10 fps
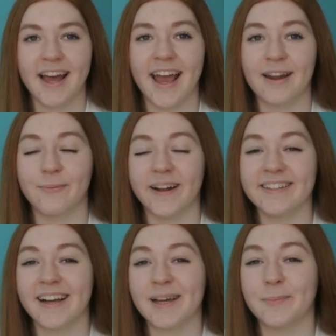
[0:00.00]
And wait
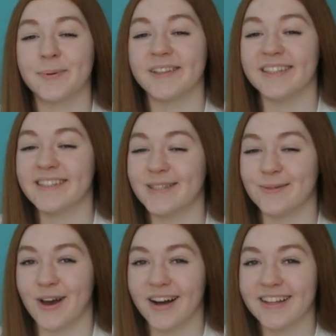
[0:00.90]
a second, please
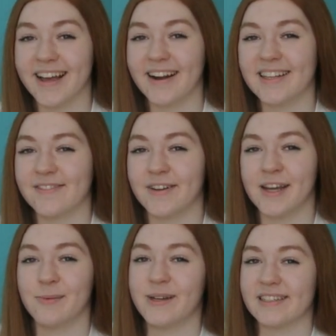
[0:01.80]
do not click out of this
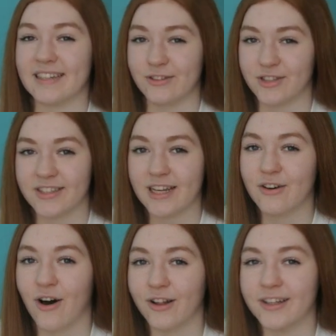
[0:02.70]
video because I just said
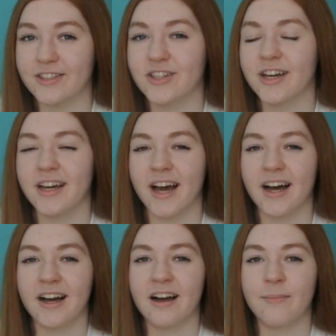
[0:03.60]
college.
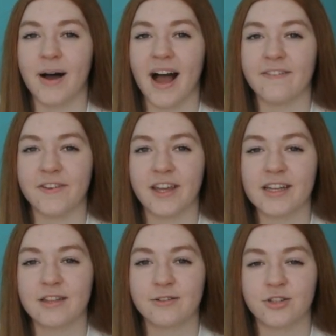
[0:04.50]
I feel
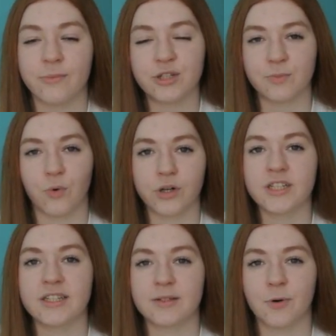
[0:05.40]
like there's so much more
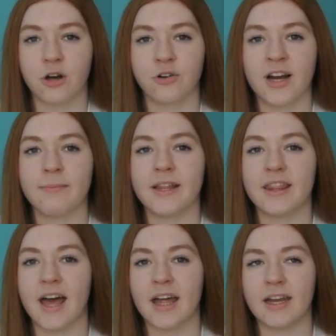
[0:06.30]
to this program
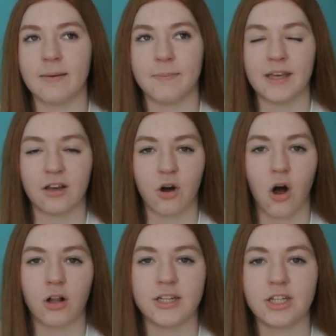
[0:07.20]
than it being
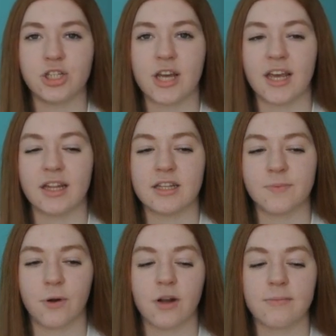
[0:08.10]
college, and this
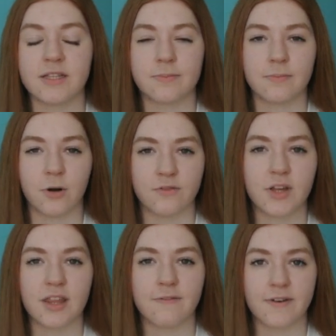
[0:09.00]
program is
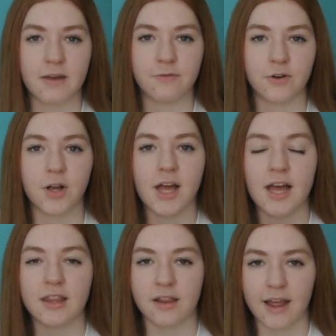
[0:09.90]
perfectly fit for
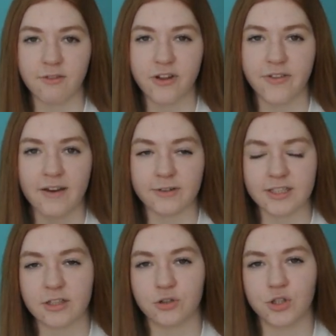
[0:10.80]
the level of every
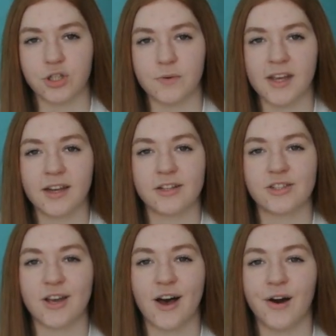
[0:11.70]
single student.
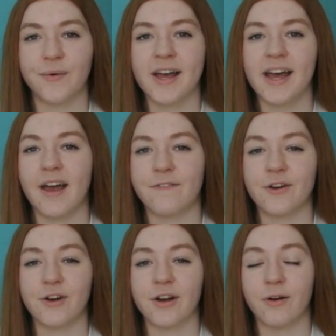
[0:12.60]
So if
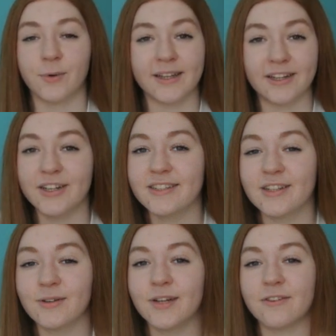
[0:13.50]
you're a really good
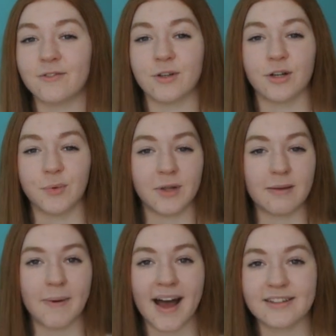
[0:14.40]
student, if you're a
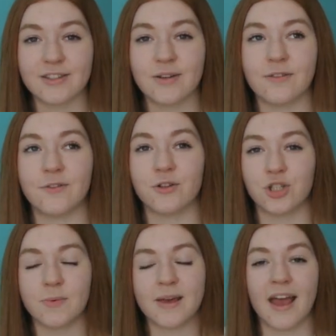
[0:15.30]
really bad student, if your
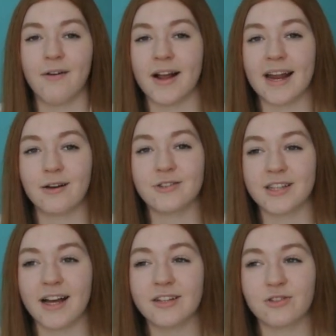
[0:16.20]
GPA right now
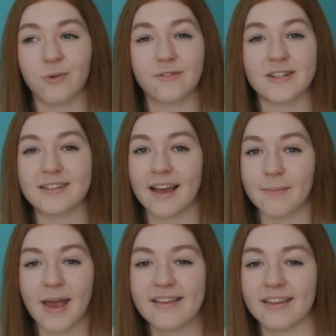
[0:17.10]
sucks, or if it's like
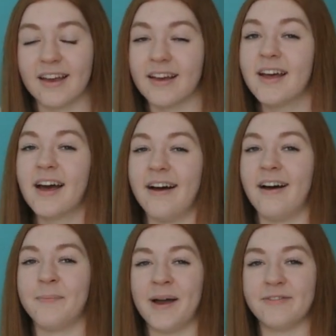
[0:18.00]
amazing,
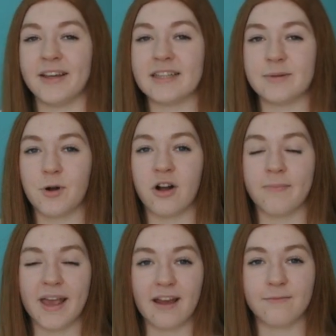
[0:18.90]
I feel like this
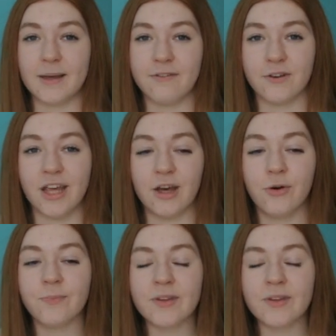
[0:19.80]
program can be for you.